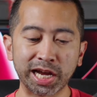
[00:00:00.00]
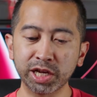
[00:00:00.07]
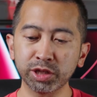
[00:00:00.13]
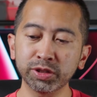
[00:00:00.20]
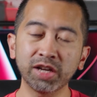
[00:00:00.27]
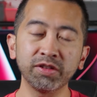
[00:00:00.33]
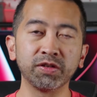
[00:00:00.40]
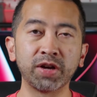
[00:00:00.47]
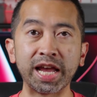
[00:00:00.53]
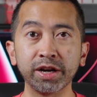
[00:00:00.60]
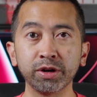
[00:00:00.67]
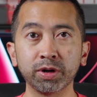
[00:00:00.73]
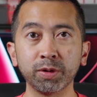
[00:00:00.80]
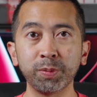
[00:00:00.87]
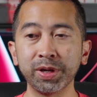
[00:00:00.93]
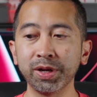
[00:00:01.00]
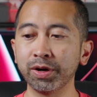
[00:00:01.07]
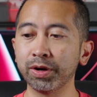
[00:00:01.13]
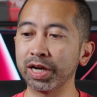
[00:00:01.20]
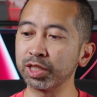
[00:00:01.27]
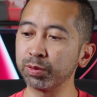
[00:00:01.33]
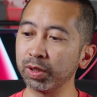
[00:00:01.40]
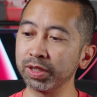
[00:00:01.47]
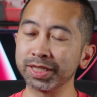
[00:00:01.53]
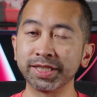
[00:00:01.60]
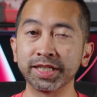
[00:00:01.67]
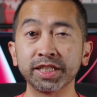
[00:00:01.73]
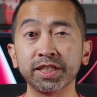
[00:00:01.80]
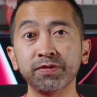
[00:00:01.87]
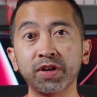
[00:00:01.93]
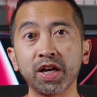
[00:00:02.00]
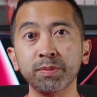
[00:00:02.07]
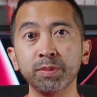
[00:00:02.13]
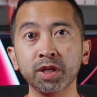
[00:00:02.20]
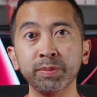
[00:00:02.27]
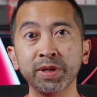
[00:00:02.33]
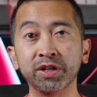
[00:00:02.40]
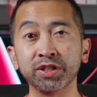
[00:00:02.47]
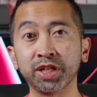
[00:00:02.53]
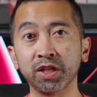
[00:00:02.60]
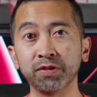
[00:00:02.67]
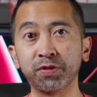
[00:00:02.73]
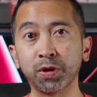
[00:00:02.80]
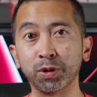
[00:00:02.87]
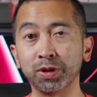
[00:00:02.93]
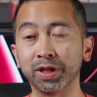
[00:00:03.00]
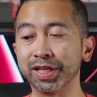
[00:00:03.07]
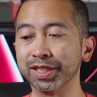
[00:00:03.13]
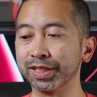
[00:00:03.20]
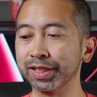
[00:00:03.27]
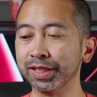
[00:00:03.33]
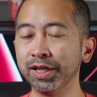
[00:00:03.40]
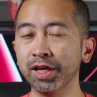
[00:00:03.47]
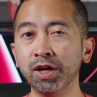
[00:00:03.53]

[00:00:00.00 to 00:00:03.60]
I also have the hand grip here as well as the 65mm telephoto lens.